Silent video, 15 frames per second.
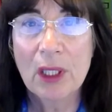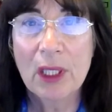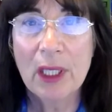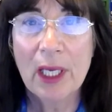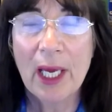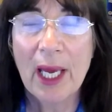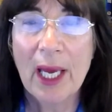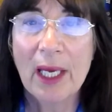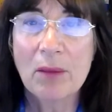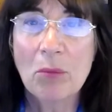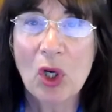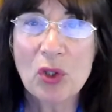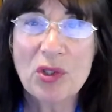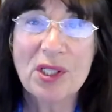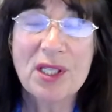and
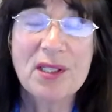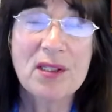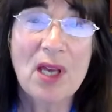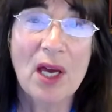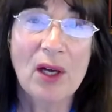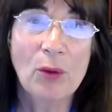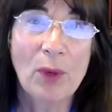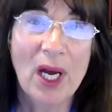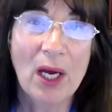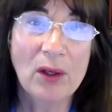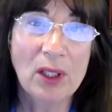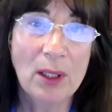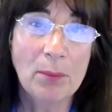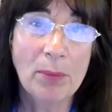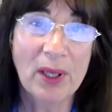mostly sat around
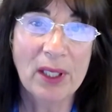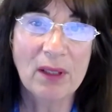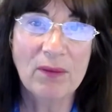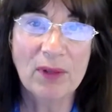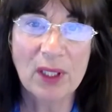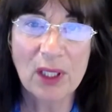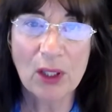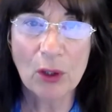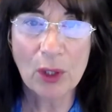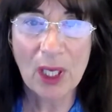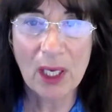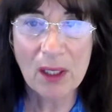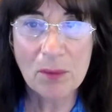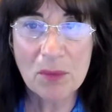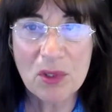and played video
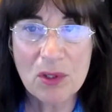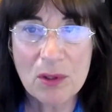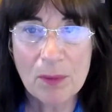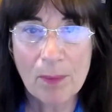games.